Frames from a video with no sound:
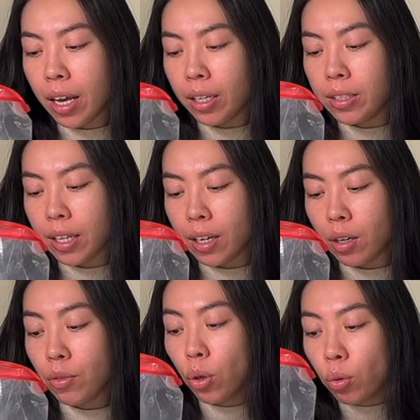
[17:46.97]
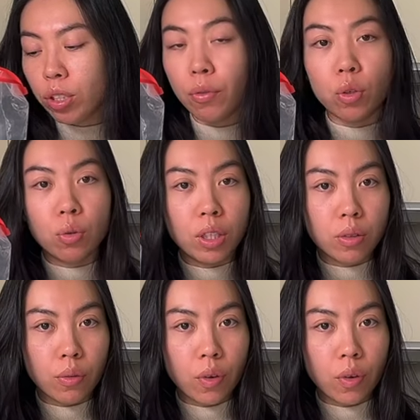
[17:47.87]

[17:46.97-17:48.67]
and of course, if you do this the